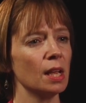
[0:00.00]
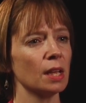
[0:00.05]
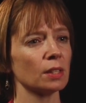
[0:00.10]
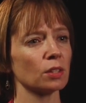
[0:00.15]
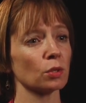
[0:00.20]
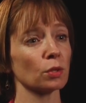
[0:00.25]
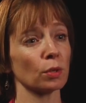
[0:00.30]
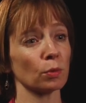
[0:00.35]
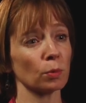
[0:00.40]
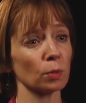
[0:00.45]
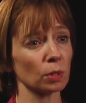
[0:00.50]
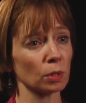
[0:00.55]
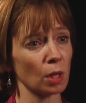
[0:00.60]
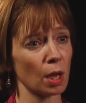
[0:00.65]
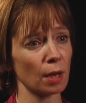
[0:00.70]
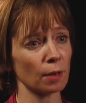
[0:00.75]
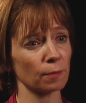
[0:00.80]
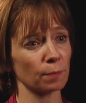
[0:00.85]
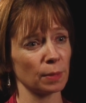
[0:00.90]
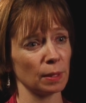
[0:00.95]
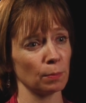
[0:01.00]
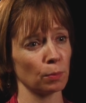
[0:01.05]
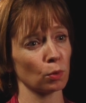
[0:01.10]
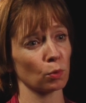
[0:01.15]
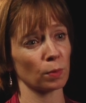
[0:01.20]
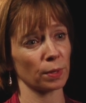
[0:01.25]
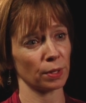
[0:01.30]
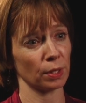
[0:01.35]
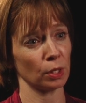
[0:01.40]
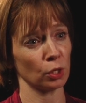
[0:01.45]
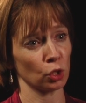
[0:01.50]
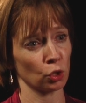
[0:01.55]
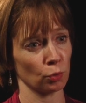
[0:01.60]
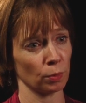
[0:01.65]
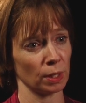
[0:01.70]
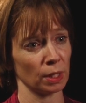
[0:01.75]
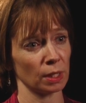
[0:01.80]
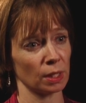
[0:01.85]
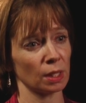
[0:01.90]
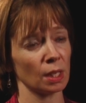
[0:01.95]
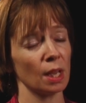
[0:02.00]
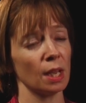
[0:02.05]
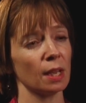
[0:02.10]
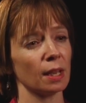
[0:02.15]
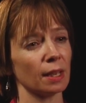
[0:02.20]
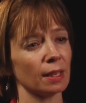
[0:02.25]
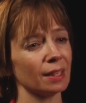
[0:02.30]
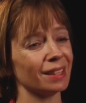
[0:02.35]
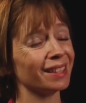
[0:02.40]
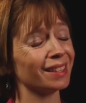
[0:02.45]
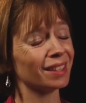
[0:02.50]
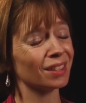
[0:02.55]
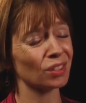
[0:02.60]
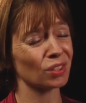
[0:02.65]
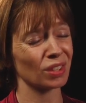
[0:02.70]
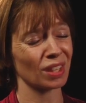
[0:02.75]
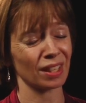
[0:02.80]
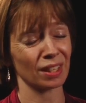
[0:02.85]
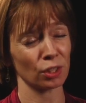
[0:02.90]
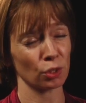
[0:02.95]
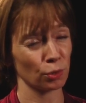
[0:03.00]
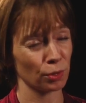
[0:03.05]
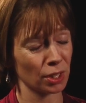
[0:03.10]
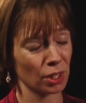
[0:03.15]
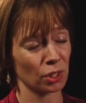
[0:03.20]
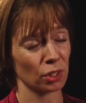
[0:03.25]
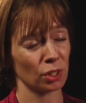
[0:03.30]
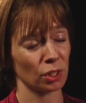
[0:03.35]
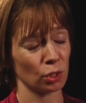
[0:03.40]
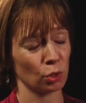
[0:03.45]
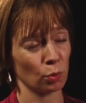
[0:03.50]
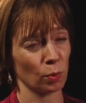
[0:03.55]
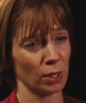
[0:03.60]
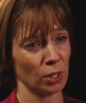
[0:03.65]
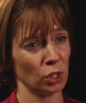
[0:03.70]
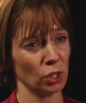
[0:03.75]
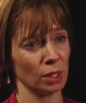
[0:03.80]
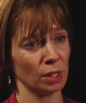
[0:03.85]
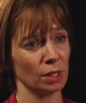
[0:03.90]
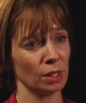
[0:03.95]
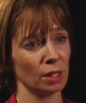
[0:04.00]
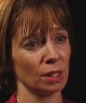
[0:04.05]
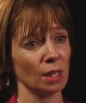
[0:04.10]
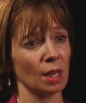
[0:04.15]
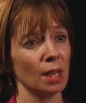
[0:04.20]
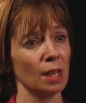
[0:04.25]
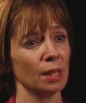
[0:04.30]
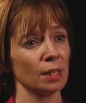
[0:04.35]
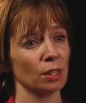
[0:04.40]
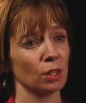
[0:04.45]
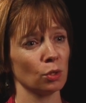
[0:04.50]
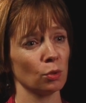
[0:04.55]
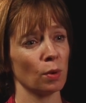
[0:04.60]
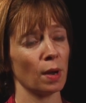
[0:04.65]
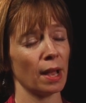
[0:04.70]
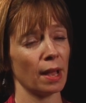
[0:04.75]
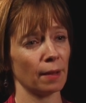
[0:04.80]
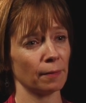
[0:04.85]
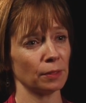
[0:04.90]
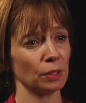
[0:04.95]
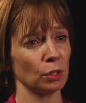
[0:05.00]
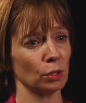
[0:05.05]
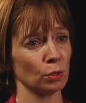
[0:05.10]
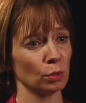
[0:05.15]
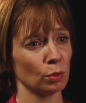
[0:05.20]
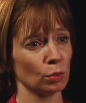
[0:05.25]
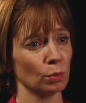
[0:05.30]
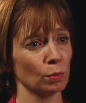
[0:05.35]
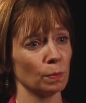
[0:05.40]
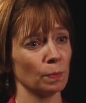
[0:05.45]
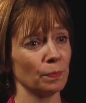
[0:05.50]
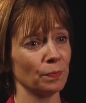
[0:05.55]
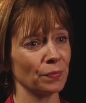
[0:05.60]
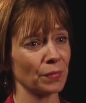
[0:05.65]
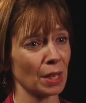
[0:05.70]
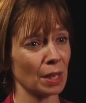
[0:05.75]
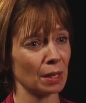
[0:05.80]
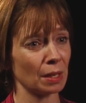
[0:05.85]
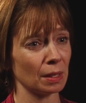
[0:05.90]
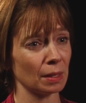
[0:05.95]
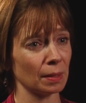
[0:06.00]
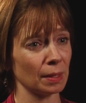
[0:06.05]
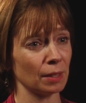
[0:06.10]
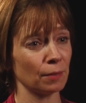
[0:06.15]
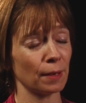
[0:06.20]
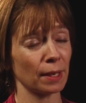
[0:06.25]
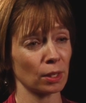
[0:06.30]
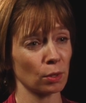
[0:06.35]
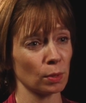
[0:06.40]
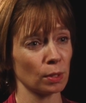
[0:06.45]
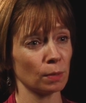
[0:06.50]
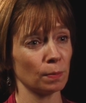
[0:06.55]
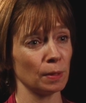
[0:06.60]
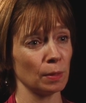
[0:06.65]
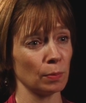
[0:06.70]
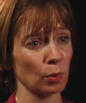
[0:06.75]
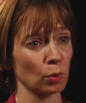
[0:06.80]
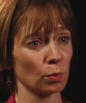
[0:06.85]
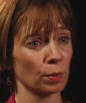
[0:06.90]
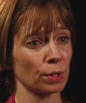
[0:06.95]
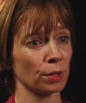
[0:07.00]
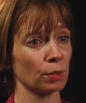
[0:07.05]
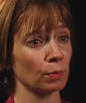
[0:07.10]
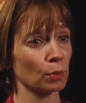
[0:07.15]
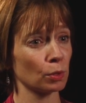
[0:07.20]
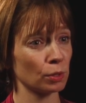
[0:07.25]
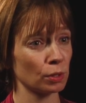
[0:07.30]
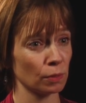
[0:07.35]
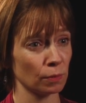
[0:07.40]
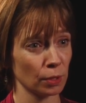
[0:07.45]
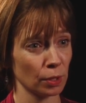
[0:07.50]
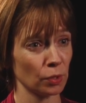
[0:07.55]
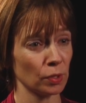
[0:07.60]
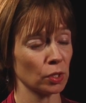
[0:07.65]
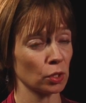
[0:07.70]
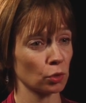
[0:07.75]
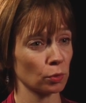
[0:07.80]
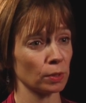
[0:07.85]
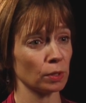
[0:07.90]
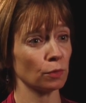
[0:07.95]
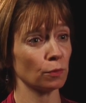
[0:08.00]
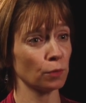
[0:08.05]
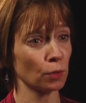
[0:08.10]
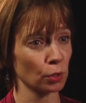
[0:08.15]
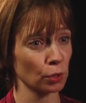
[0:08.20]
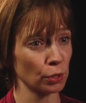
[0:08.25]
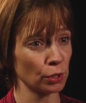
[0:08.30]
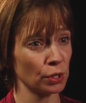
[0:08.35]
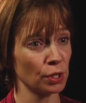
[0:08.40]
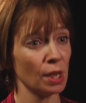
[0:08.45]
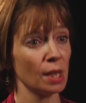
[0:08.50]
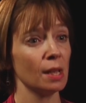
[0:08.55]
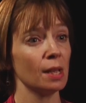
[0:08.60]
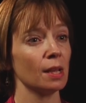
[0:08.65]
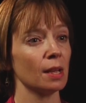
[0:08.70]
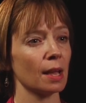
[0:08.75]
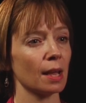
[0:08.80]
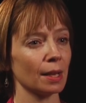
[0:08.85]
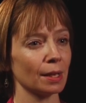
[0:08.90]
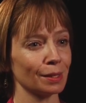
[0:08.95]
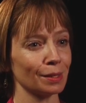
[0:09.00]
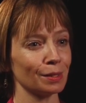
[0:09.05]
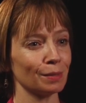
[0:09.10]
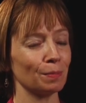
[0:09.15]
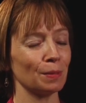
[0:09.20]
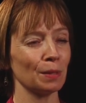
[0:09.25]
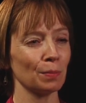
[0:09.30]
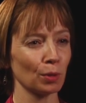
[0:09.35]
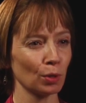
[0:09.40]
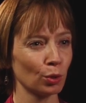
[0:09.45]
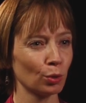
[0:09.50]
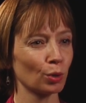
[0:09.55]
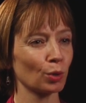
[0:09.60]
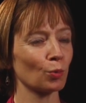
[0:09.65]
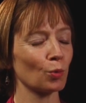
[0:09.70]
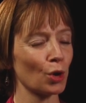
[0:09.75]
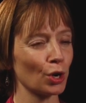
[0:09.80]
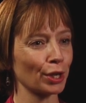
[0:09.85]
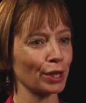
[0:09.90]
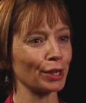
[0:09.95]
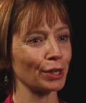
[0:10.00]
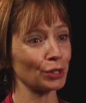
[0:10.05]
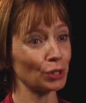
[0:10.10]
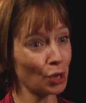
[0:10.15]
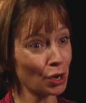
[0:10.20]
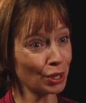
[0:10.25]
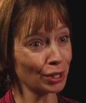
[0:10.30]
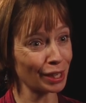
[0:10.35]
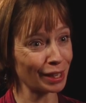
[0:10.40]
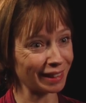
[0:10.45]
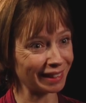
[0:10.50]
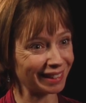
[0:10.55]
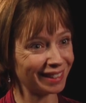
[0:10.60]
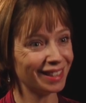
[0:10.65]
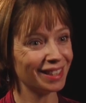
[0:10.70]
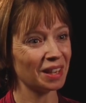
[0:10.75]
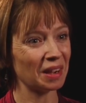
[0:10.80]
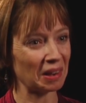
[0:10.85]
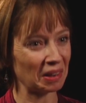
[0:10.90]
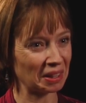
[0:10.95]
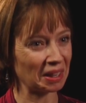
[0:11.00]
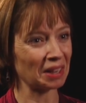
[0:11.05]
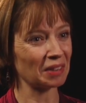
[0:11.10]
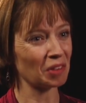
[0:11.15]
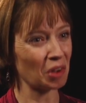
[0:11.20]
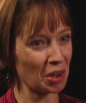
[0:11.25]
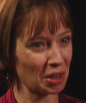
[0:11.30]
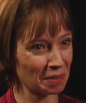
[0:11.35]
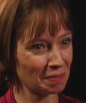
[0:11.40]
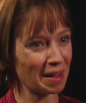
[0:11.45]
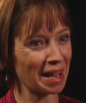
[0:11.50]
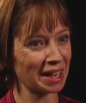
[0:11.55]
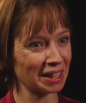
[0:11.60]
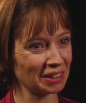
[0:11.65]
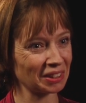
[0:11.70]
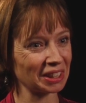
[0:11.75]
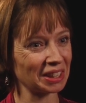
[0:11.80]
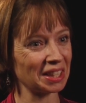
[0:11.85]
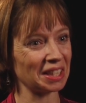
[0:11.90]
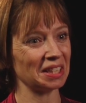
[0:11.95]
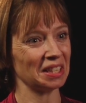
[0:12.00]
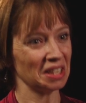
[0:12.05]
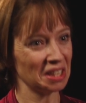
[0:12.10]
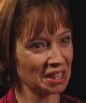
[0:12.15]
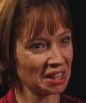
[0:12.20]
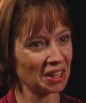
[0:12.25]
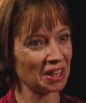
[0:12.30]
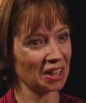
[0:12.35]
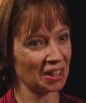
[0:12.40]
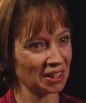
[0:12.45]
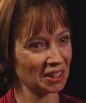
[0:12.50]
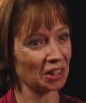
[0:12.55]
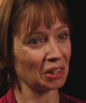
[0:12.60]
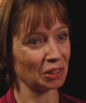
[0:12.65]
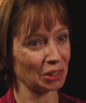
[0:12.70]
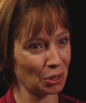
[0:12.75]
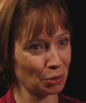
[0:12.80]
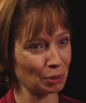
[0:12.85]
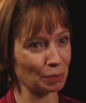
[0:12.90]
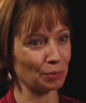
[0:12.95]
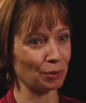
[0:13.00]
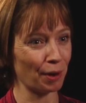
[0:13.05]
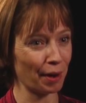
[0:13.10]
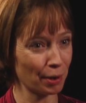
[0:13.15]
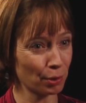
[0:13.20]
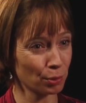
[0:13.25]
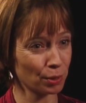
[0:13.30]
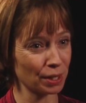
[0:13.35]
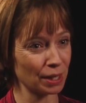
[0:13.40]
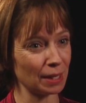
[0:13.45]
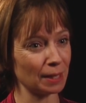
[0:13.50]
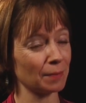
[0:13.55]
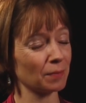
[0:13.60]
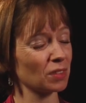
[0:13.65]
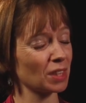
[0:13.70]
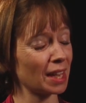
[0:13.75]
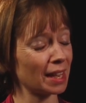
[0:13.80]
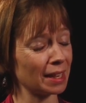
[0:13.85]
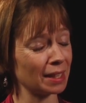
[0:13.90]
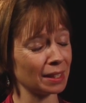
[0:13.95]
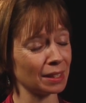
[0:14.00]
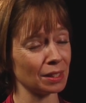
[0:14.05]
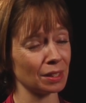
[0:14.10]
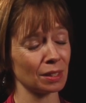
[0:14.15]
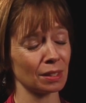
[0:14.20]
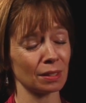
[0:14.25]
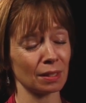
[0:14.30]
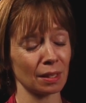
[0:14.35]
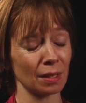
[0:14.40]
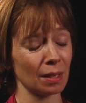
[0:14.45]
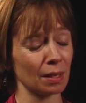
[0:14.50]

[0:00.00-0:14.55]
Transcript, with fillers: So there were a lot of people with injuries, and in those kind of triage situations, you have to uh, evacuate the people with the most severe injuries first. And people who are walking and talking are kind of automatically at a lower priority. And